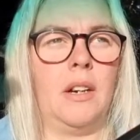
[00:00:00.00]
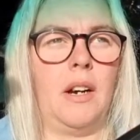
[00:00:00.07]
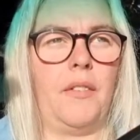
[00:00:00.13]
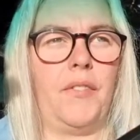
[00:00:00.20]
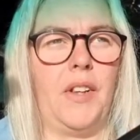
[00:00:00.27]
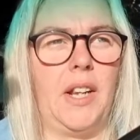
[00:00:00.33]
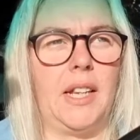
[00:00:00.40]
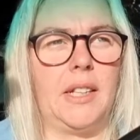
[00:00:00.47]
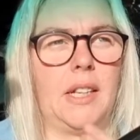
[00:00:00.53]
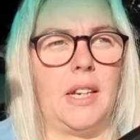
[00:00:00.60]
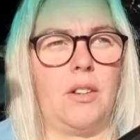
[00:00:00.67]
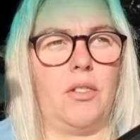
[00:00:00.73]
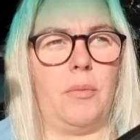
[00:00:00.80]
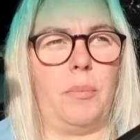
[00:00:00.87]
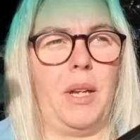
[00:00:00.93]
I feel like there
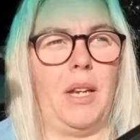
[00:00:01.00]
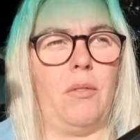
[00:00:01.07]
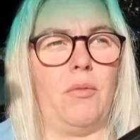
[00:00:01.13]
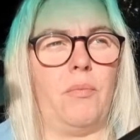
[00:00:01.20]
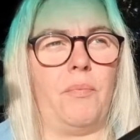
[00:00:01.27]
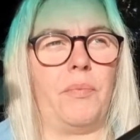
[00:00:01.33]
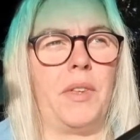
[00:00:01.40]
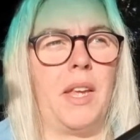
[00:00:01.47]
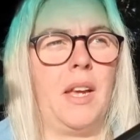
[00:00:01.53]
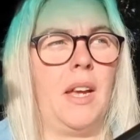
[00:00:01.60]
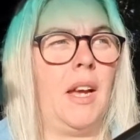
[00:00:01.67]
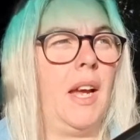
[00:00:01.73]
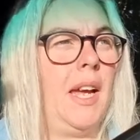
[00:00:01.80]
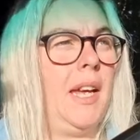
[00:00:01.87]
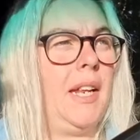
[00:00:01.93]
could be
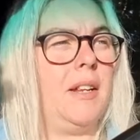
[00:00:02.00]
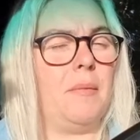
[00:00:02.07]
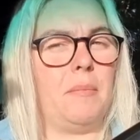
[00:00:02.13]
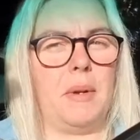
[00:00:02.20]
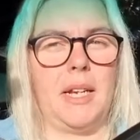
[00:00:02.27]
hidden